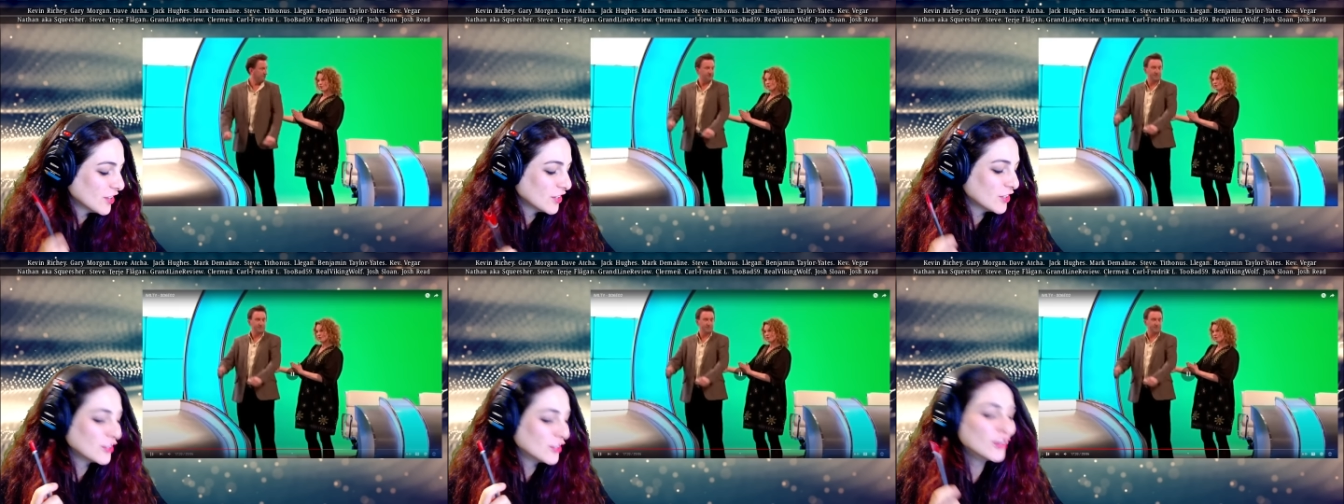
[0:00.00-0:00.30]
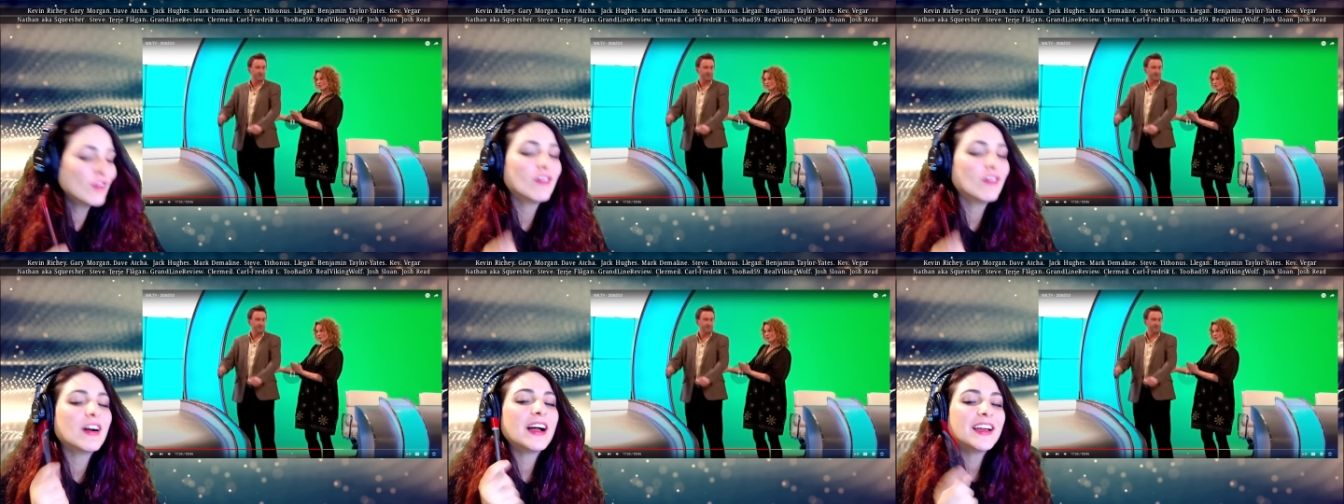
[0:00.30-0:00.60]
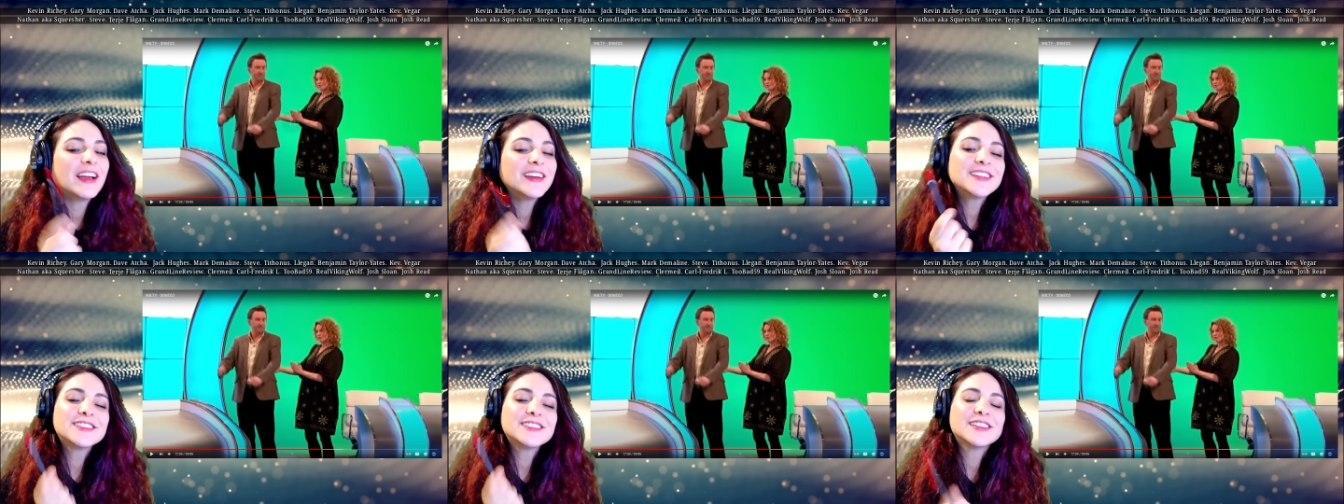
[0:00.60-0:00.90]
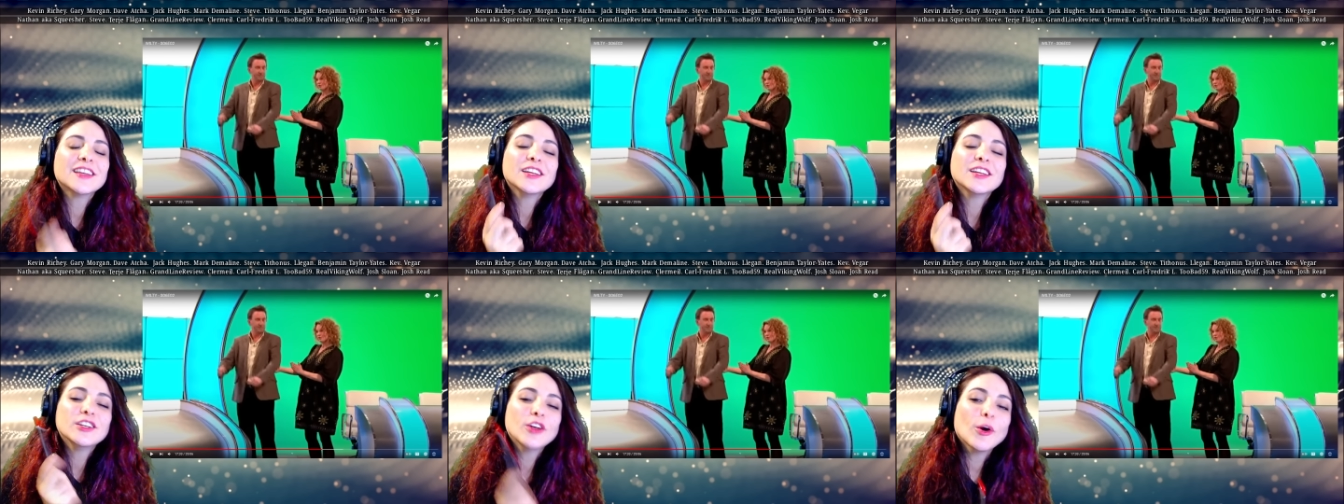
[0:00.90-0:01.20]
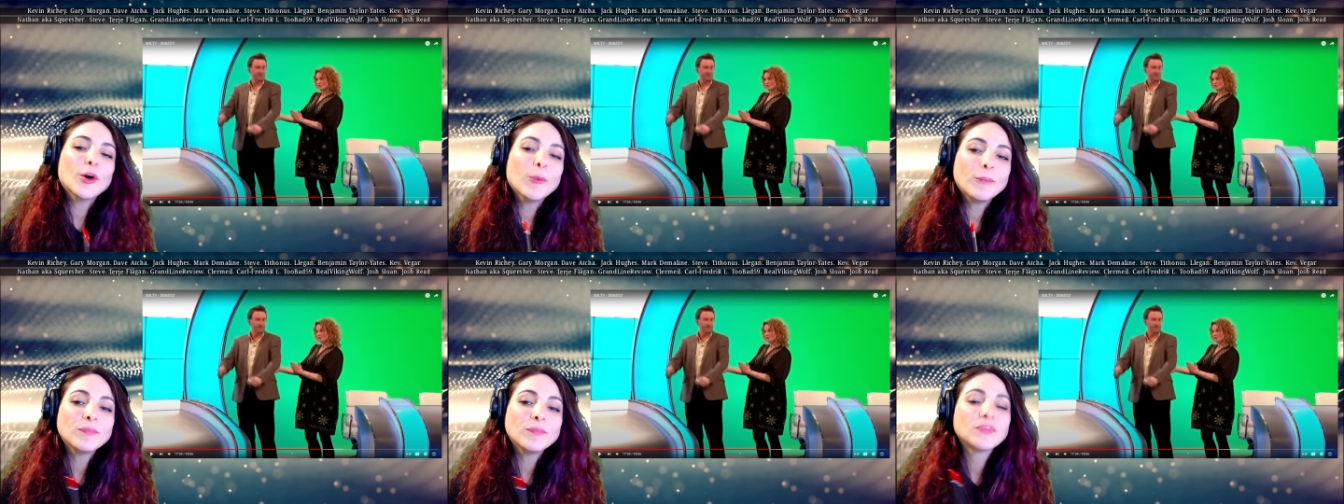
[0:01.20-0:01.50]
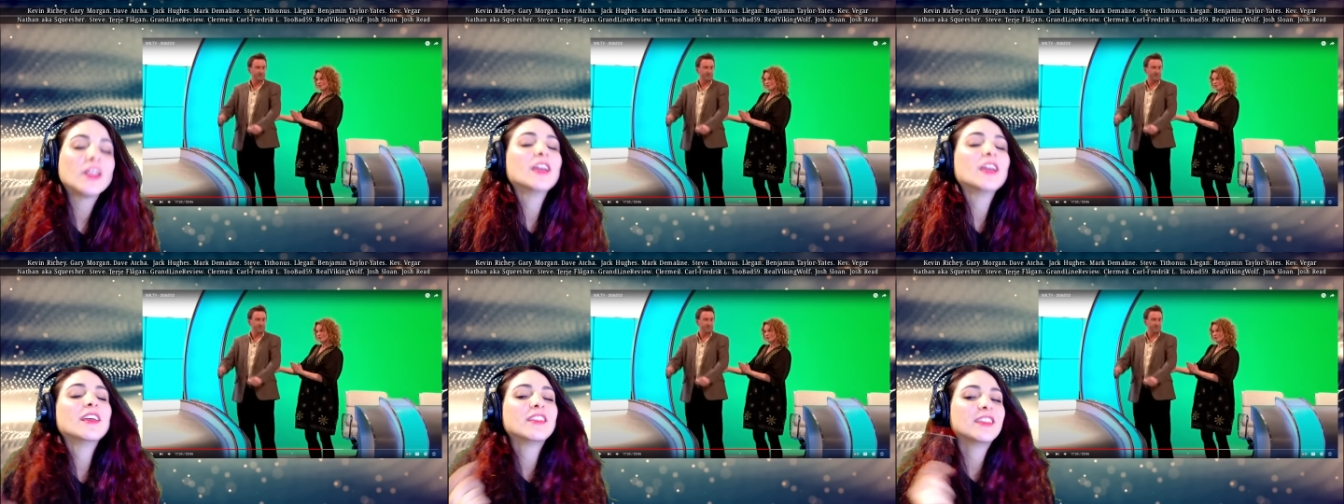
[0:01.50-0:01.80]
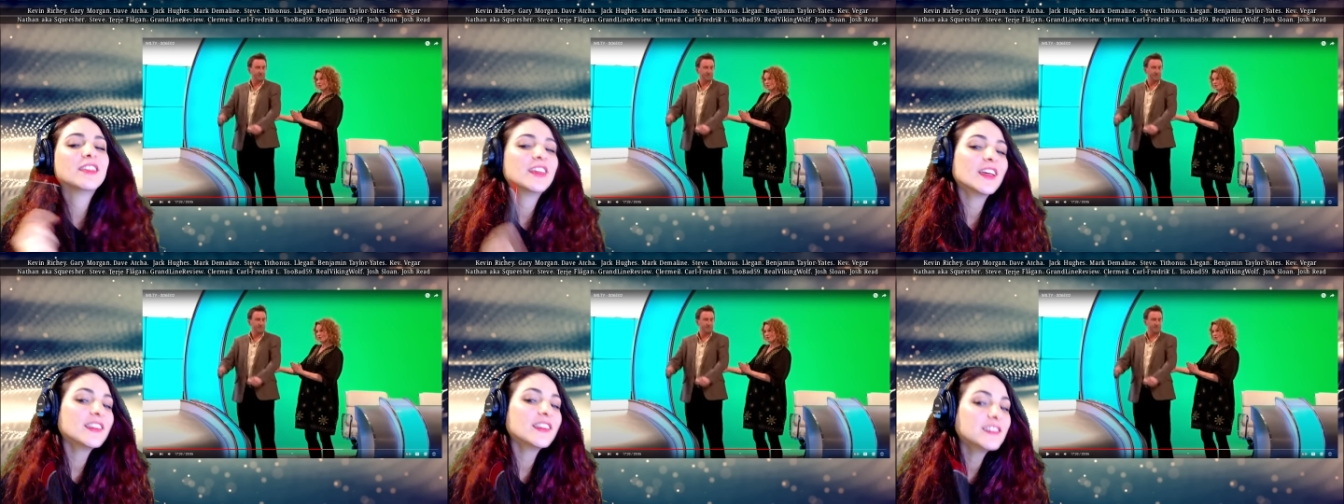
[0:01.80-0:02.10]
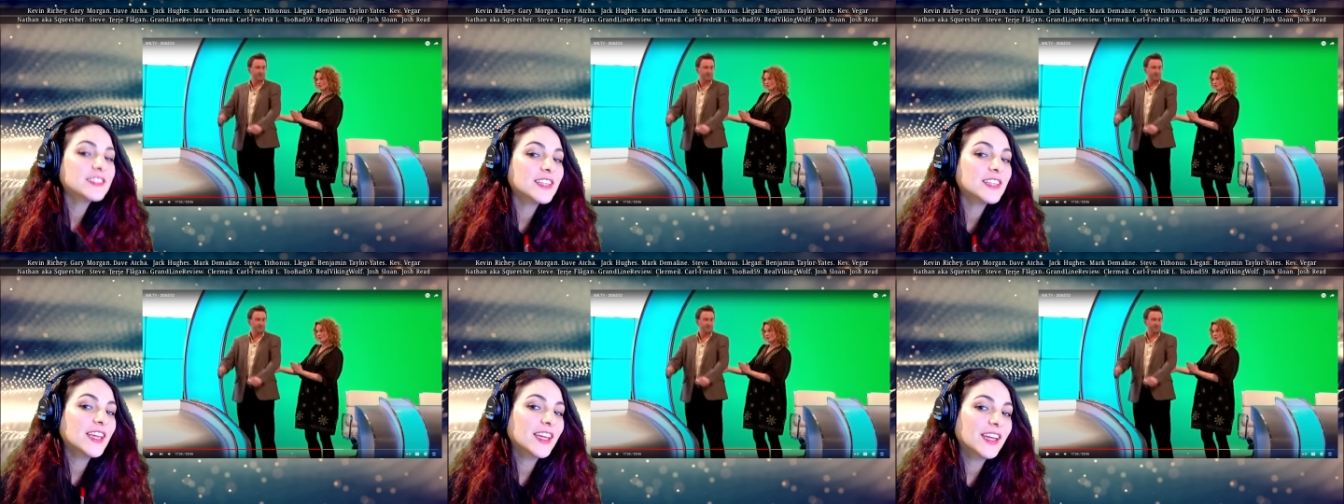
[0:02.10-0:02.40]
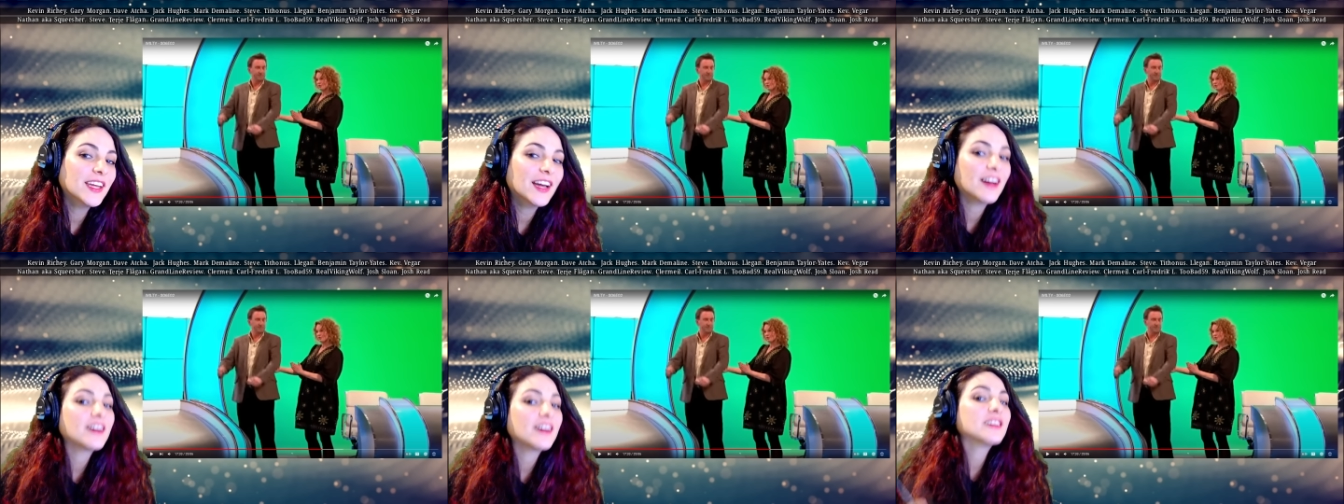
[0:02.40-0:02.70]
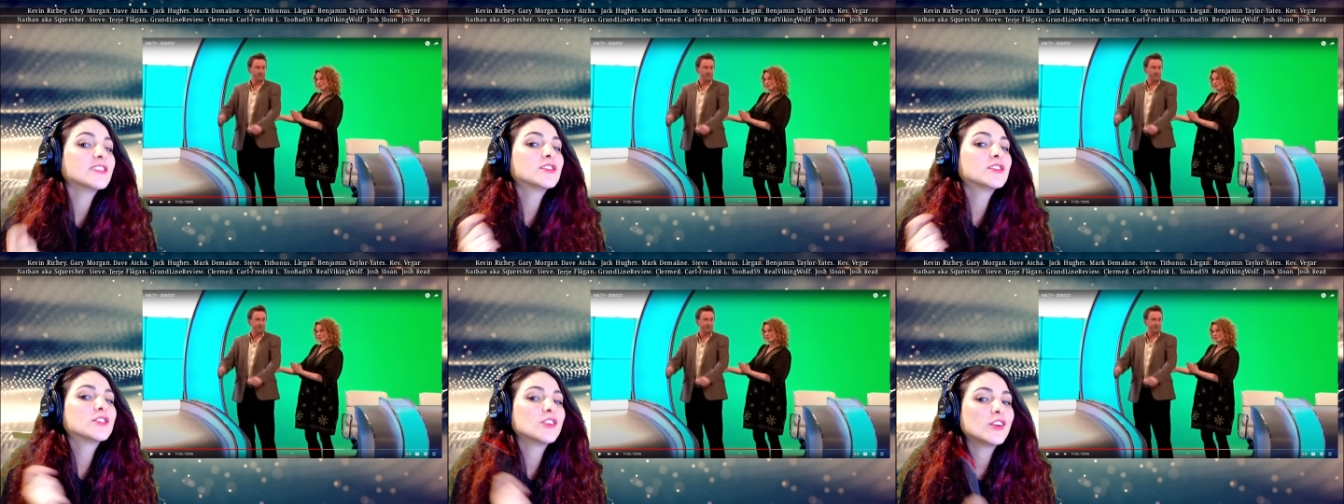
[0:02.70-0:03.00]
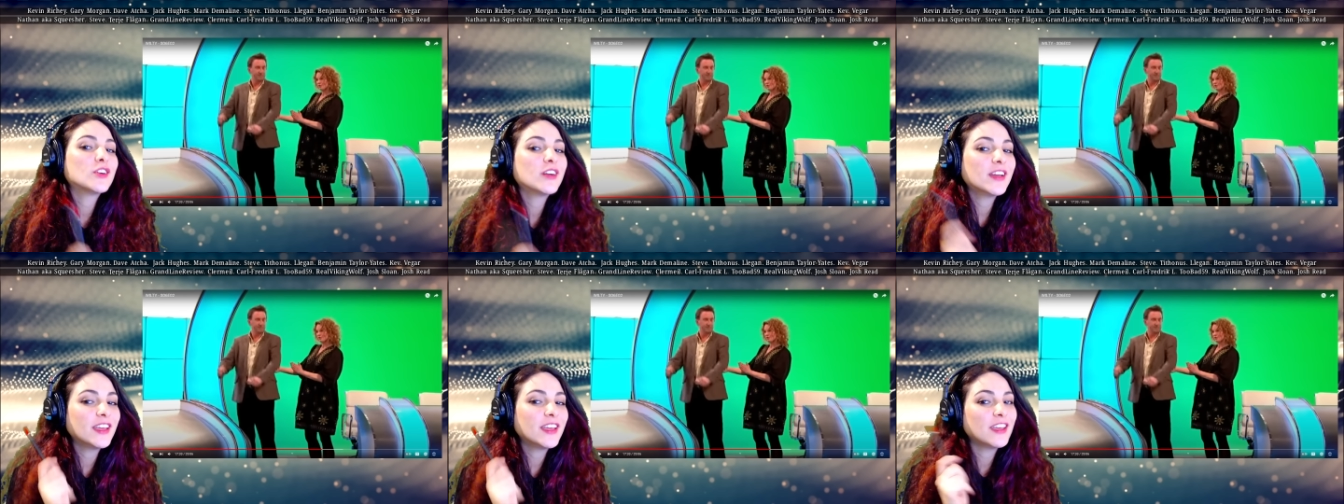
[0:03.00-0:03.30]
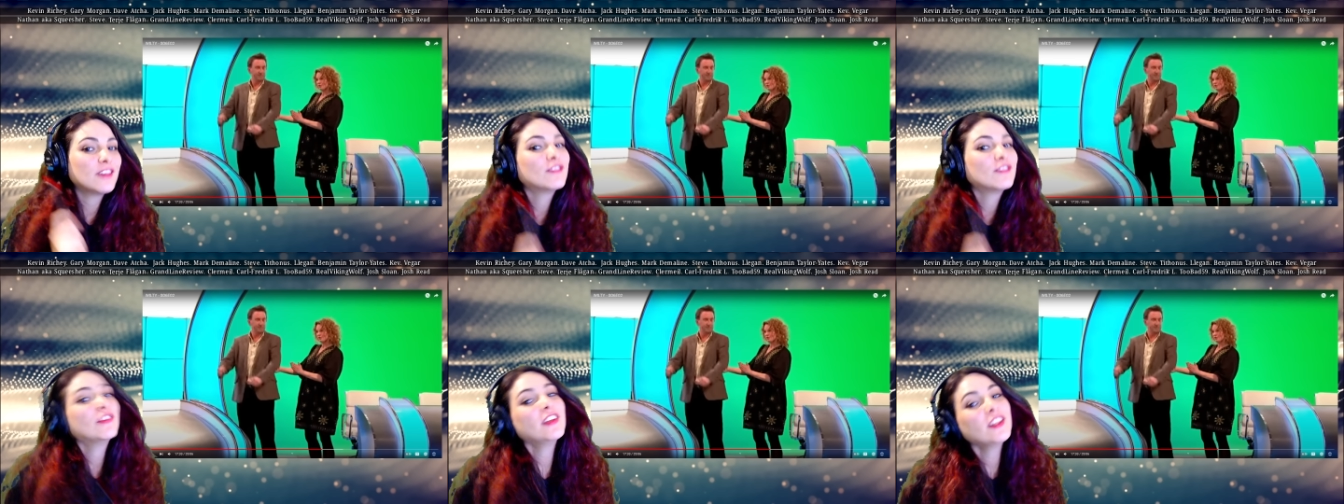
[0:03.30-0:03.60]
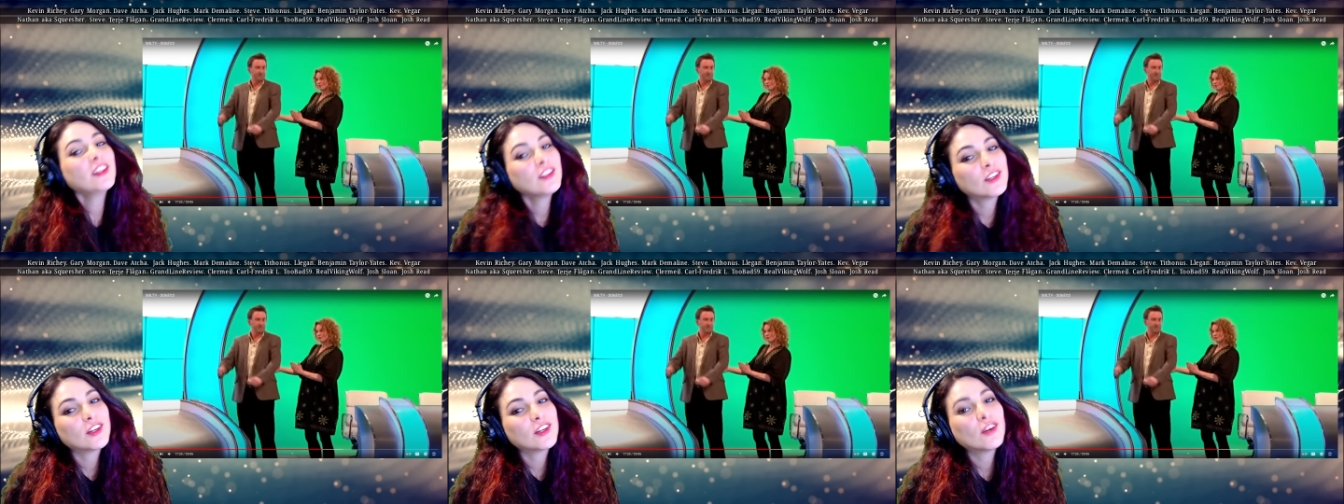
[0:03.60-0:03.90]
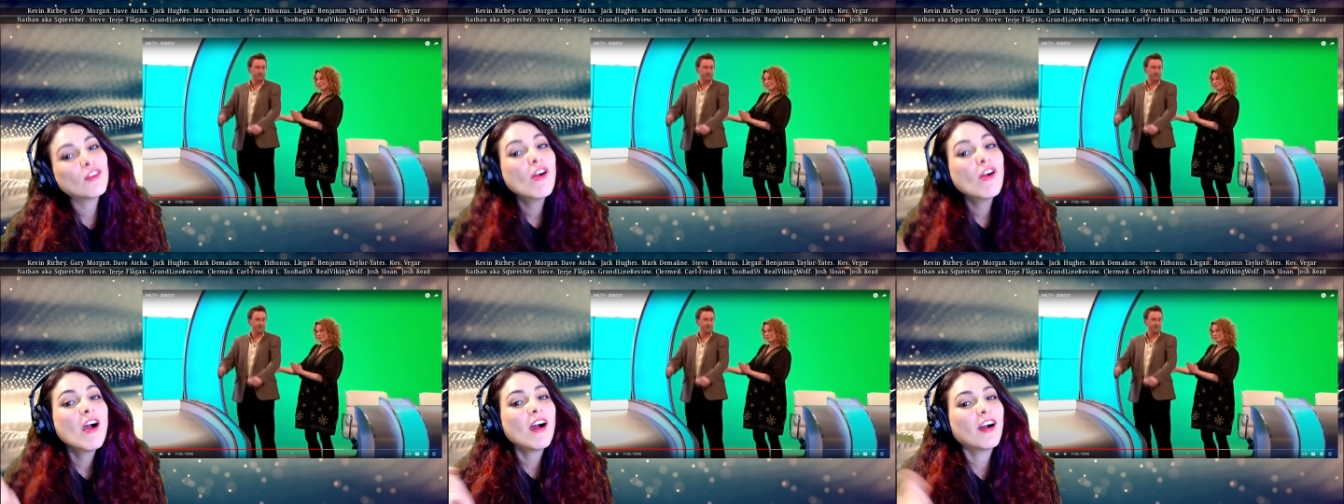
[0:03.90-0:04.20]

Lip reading: You know why I say nope? The other day I saw a video